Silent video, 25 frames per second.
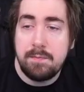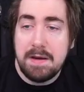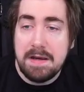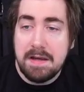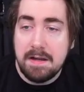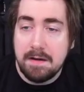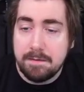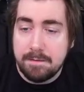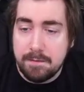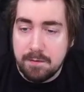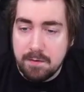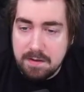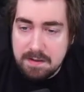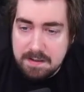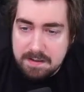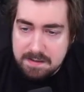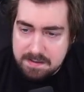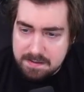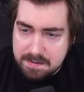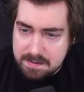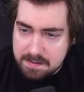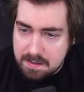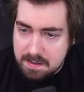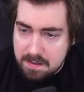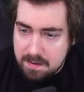paint for
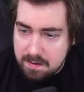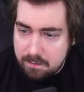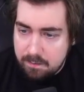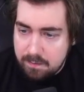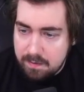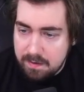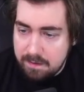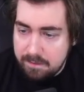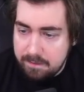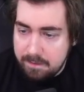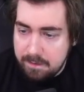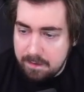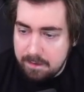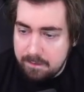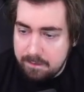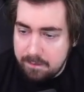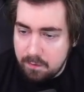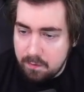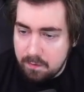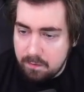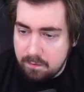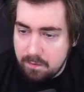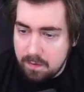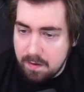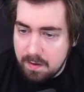this. But if
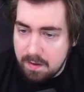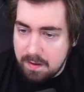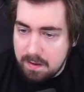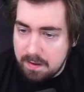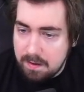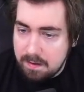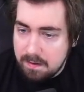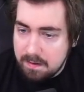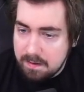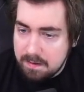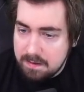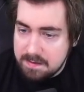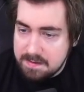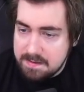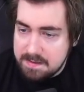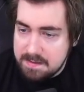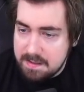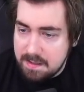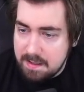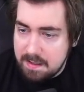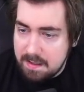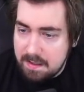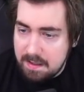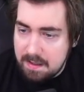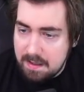you're running, let's
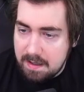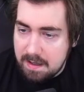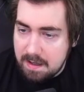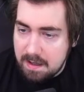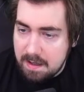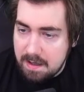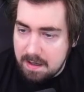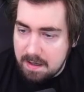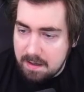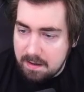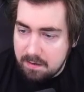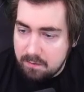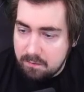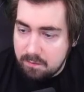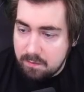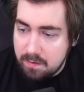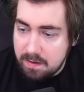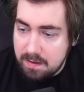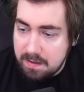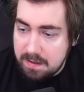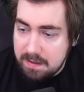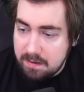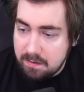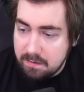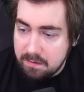say you're
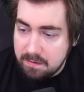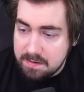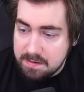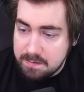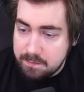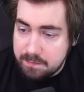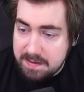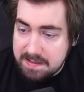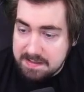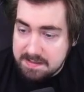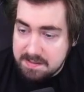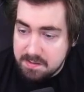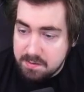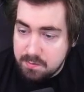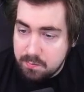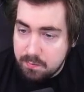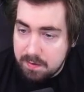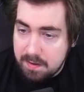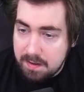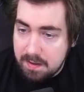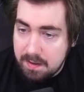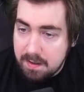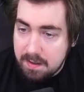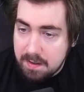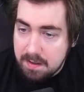running here on this
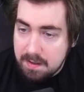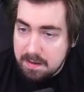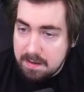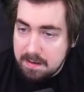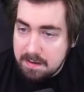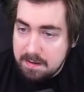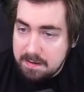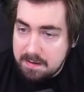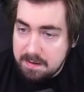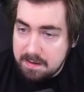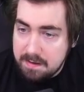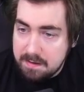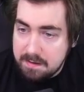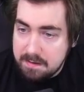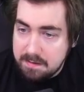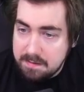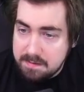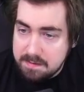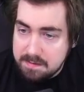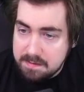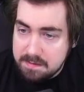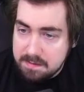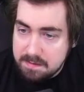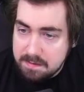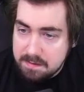passageway.
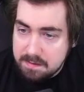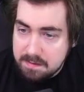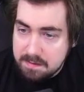There's...